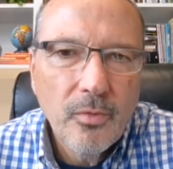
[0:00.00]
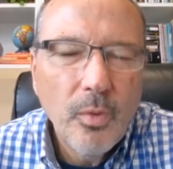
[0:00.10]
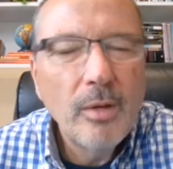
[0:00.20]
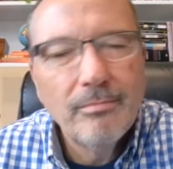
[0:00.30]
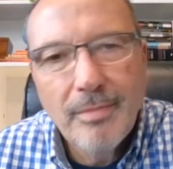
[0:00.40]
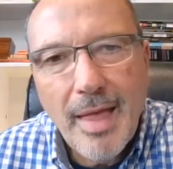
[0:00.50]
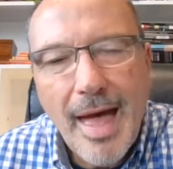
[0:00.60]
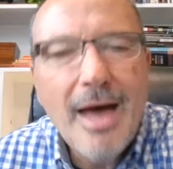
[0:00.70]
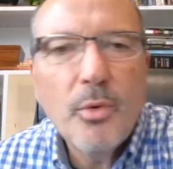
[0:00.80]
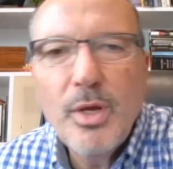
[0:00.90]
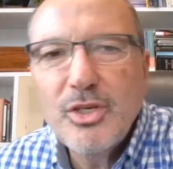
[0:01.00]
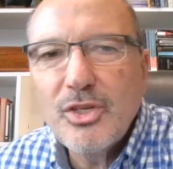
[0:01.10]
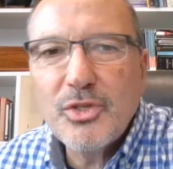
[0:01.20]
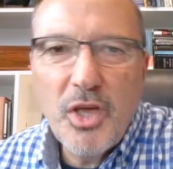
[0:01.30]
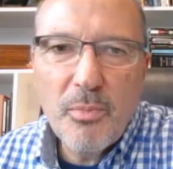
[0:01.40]
Well, how do we
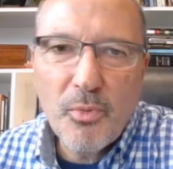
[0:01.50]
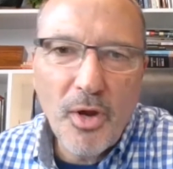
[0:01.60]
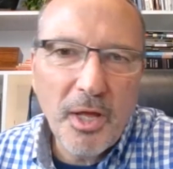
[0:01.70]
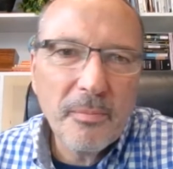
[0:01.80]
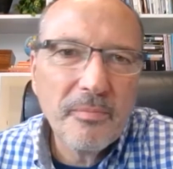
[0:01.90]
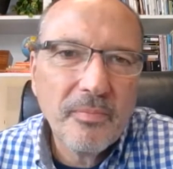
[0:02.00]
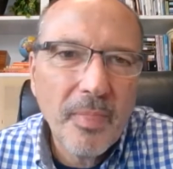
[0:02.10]
just keep running?